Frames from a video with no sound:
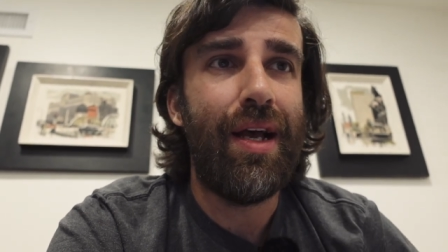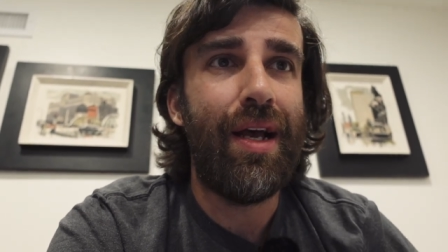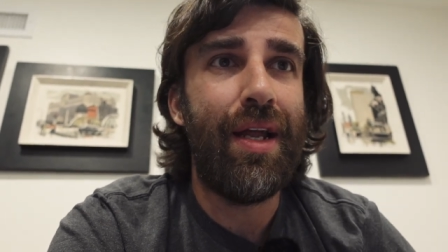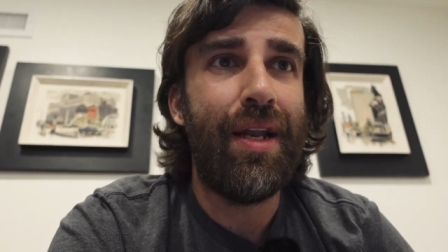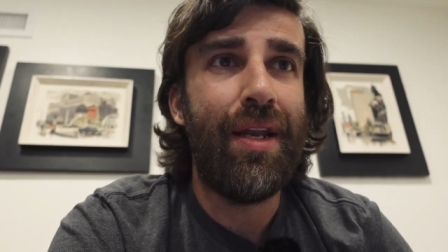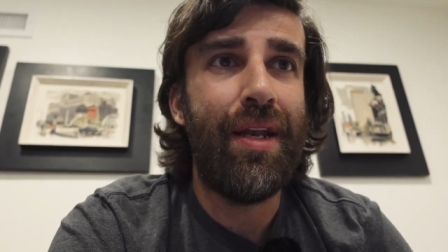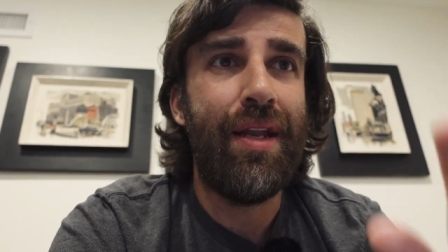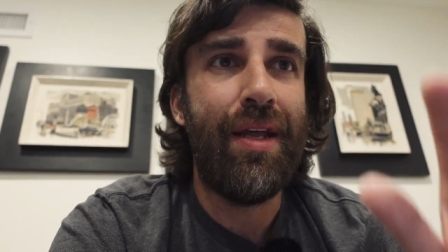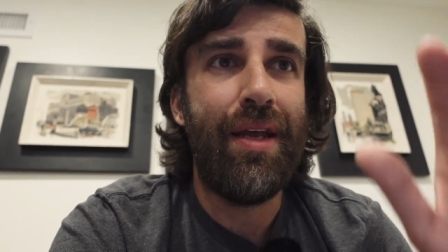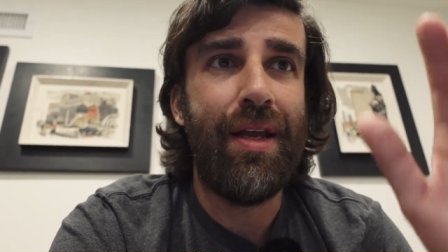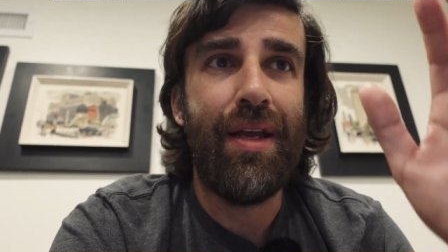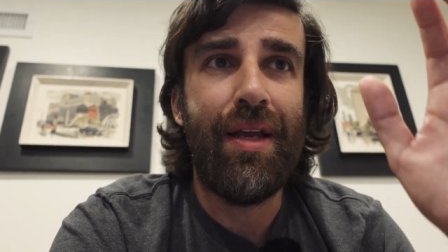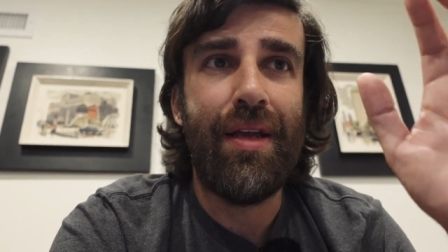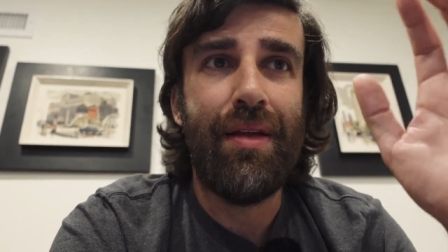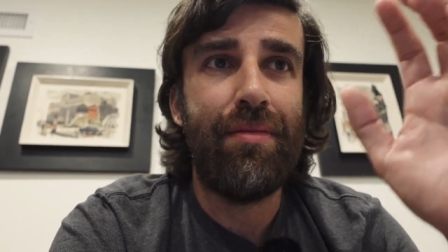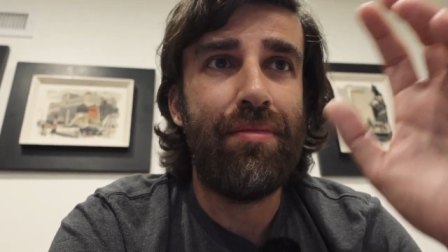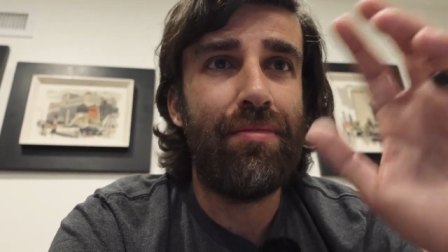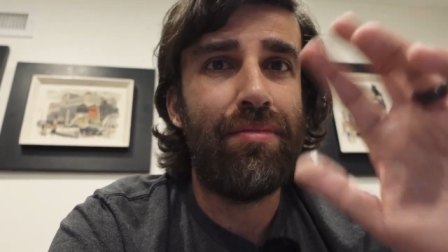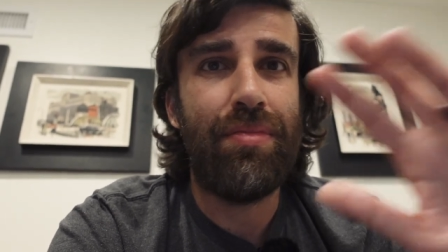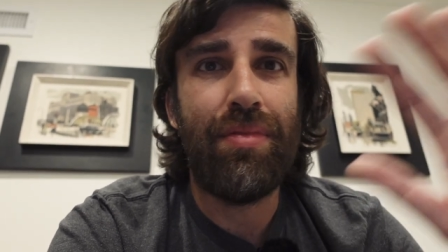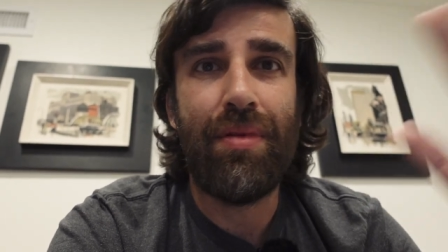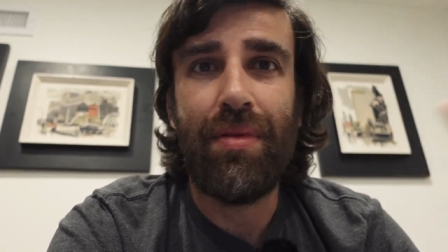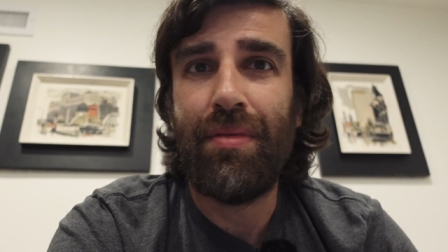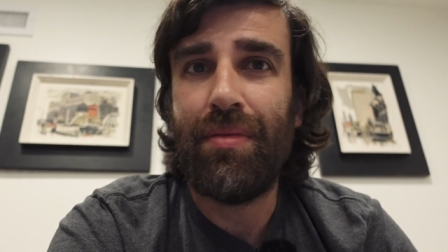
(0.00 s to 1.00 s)
And uh,
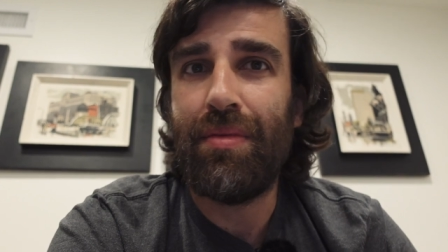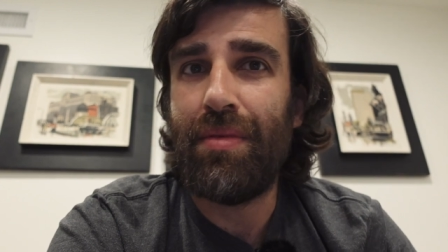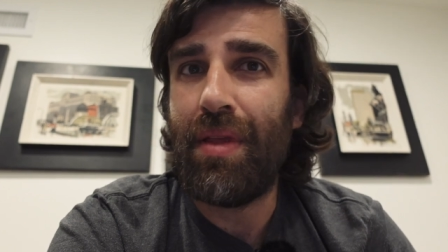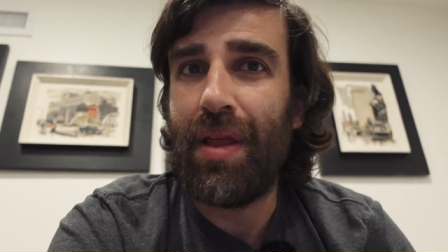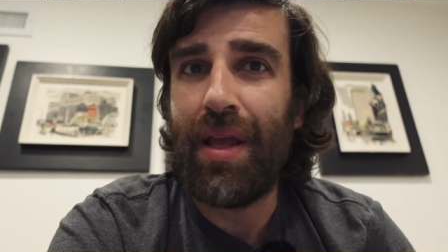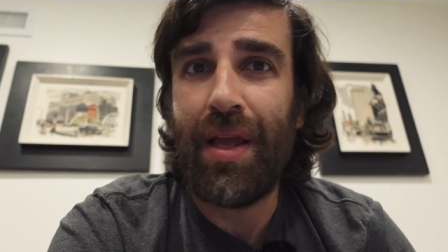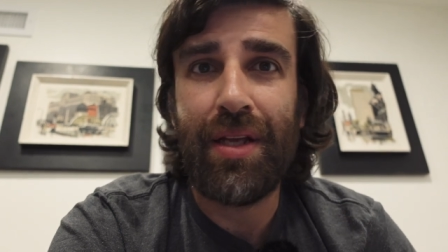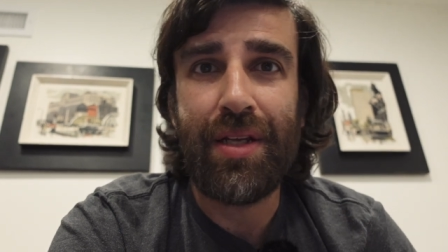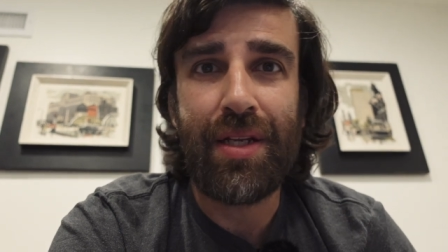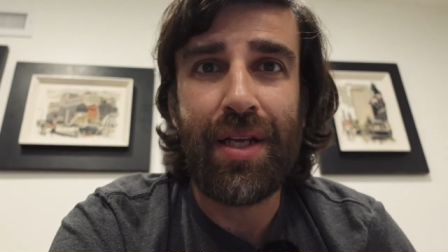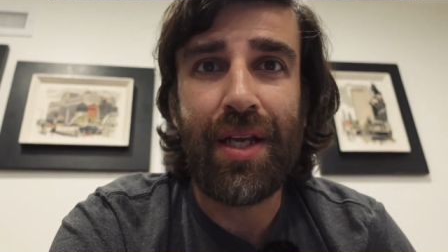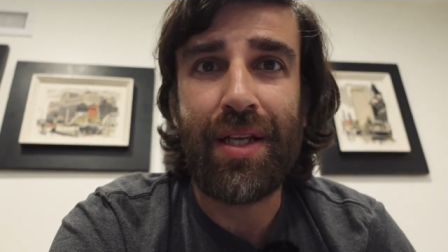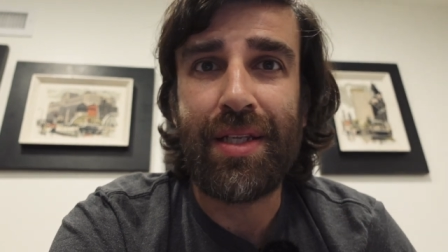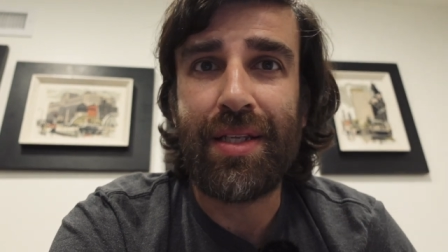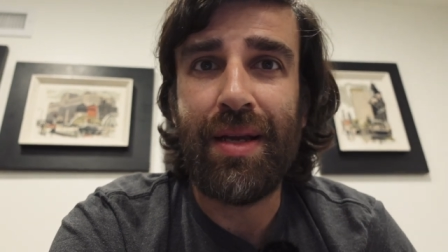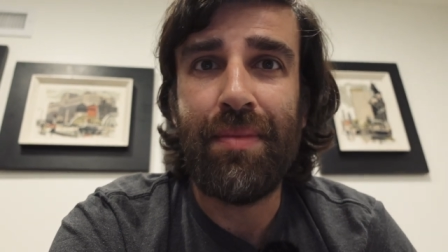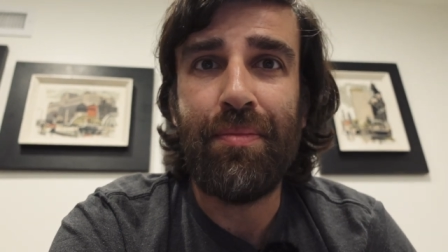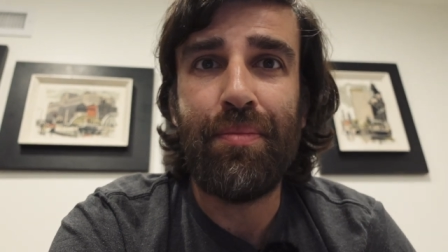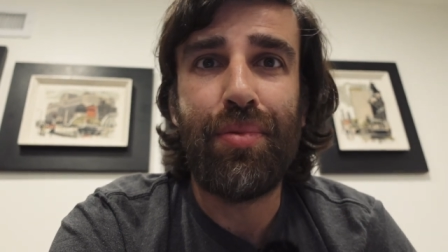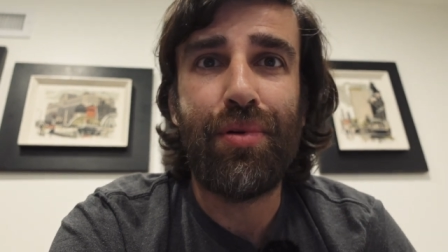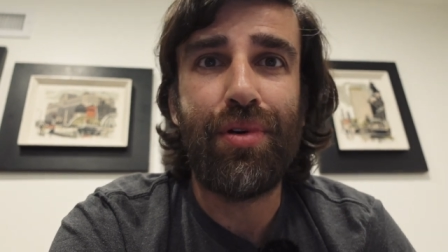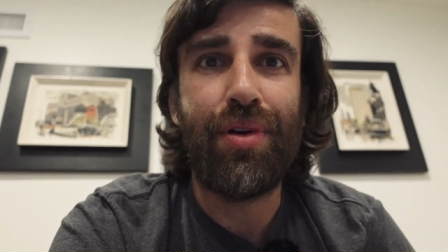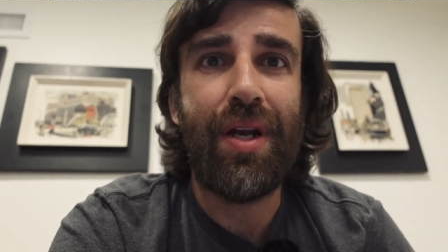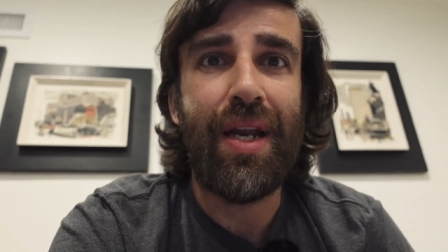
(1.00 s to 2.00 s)

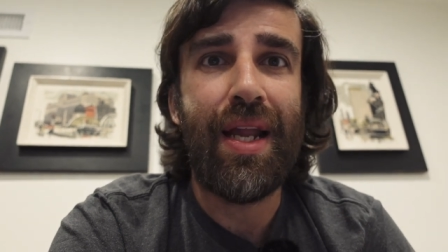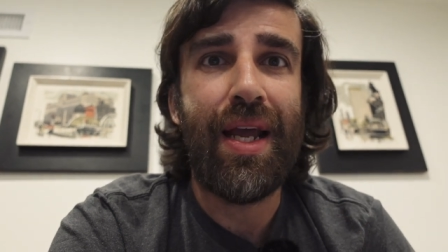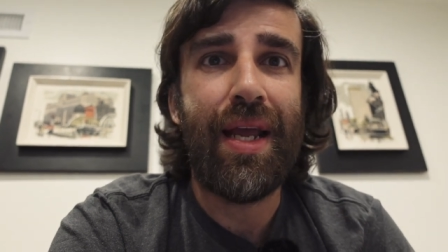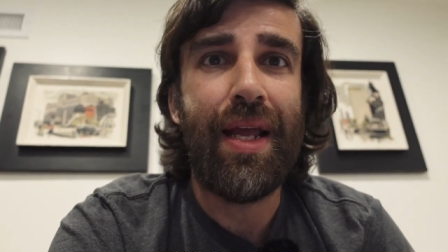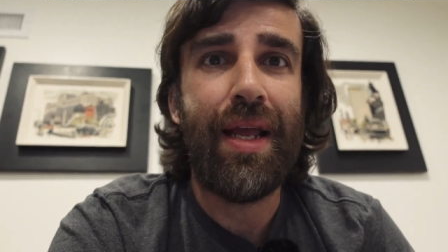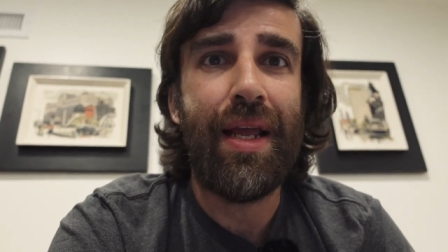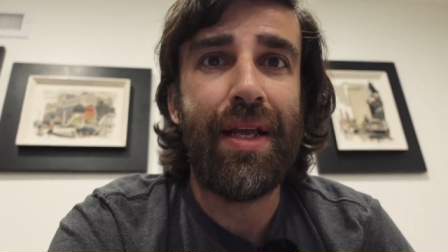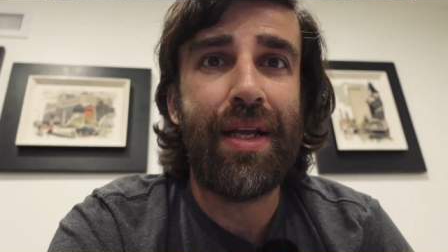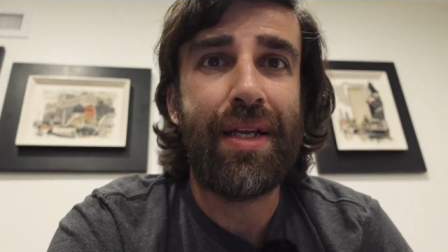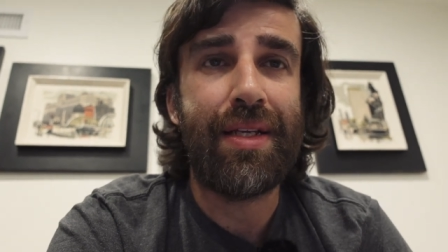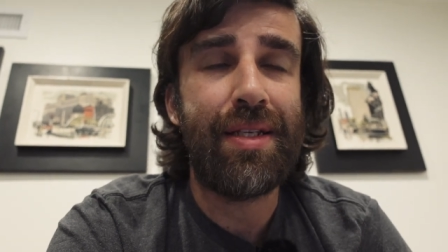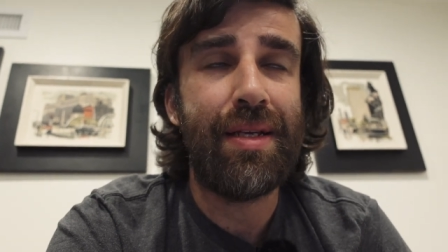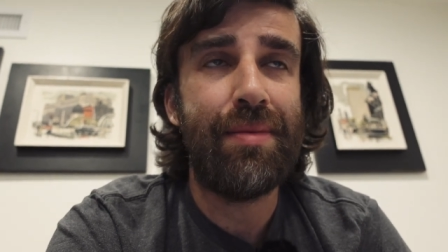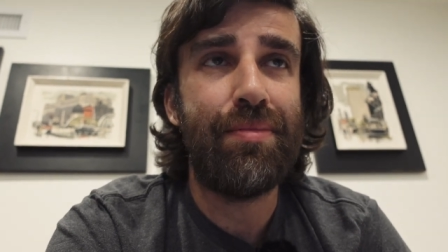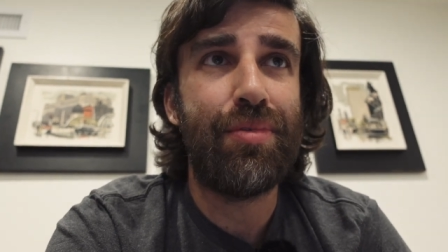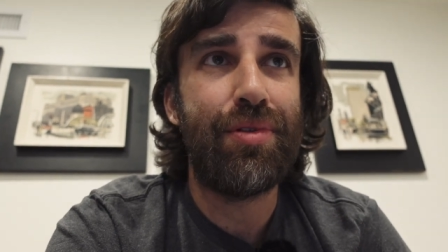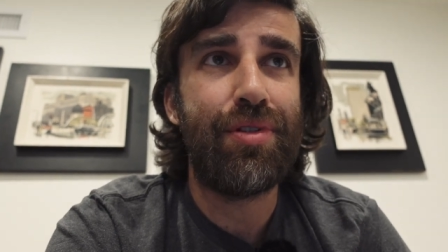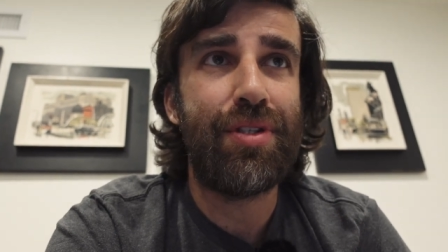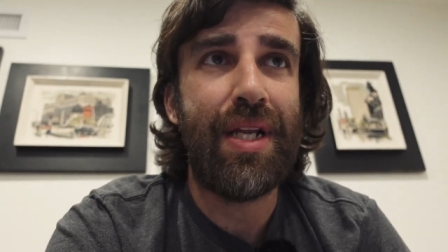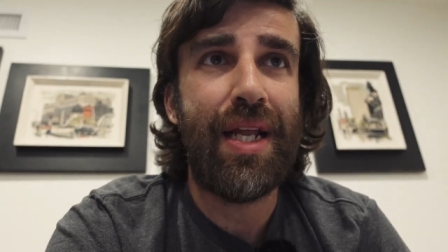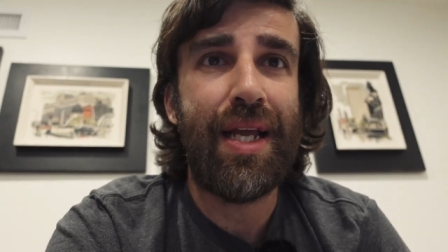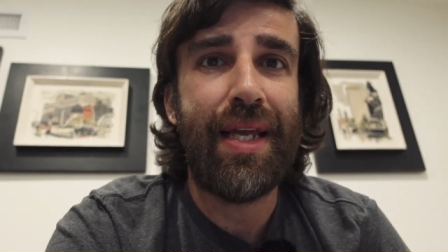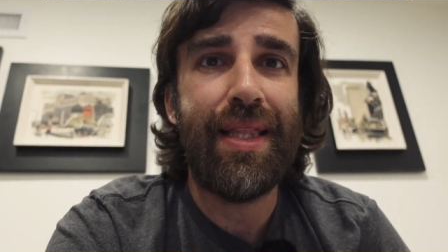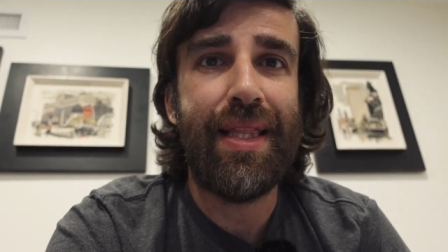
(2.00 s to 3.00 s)
examples like
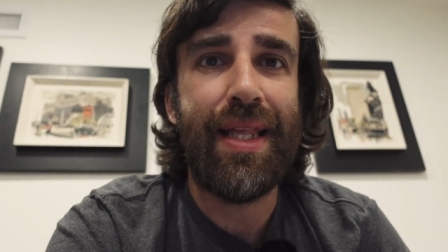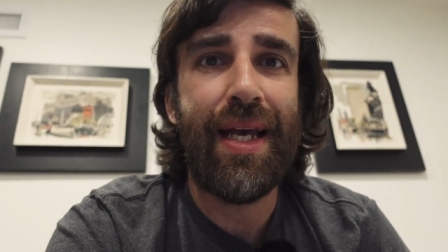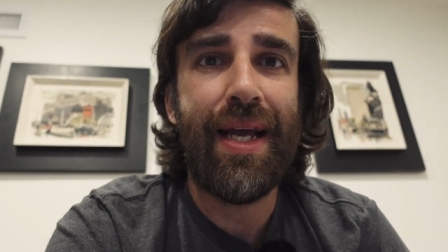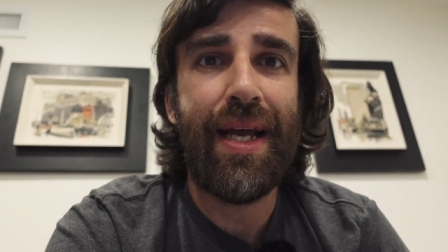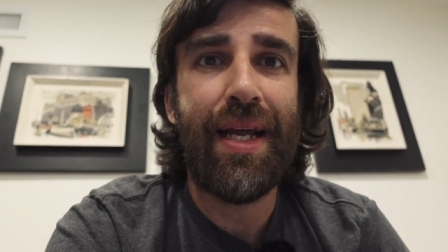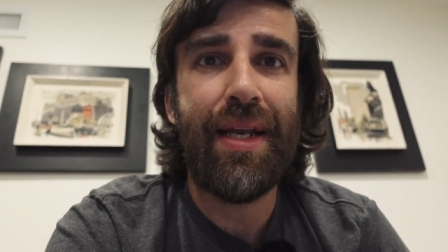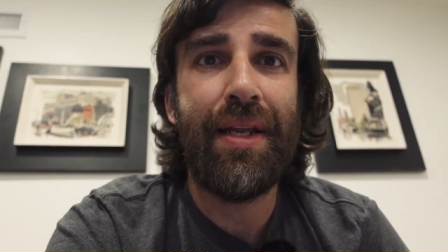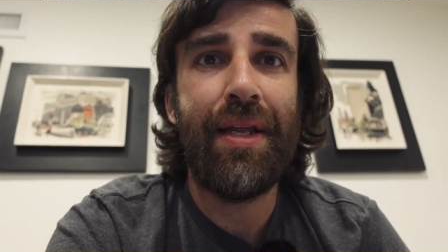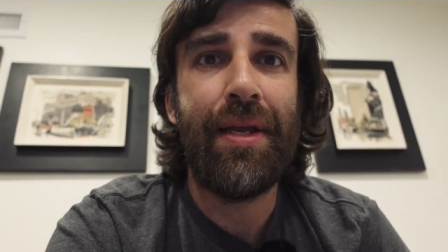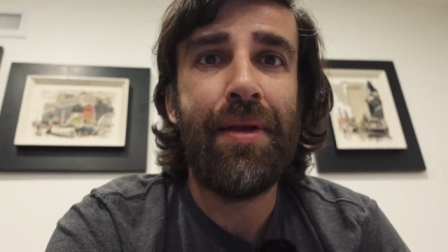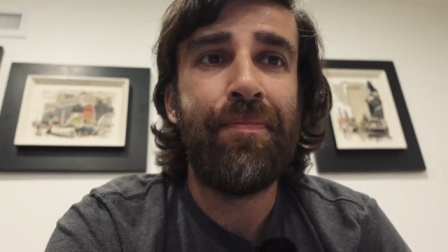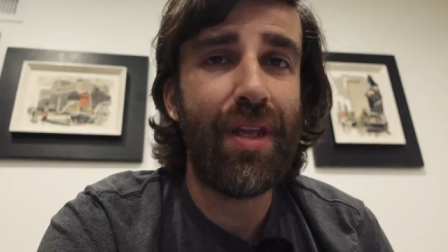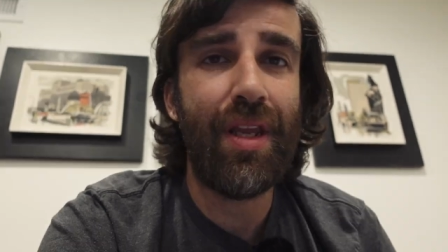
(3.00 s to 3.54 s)
examples like that.